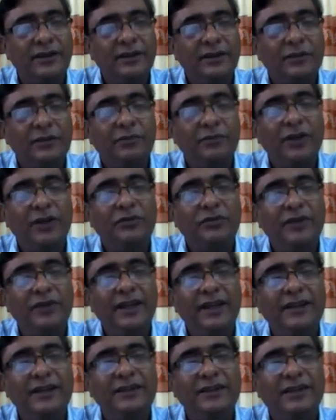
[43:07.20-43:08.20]
My
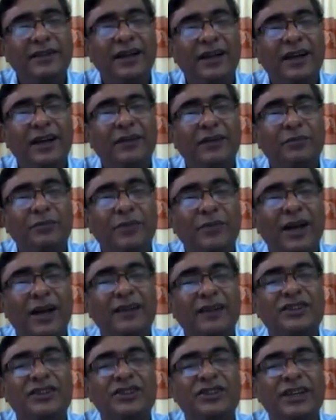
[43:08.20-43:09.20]
friend,
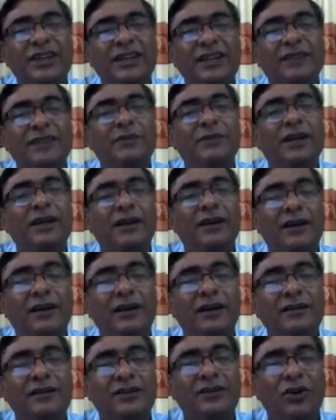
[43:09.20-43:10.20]
blood shaking my
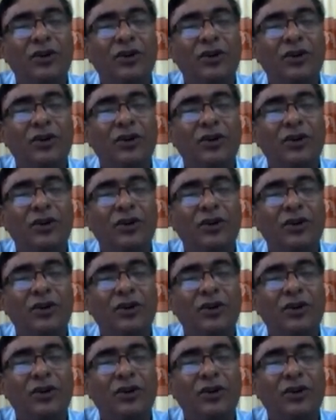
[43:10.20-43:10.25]
heart,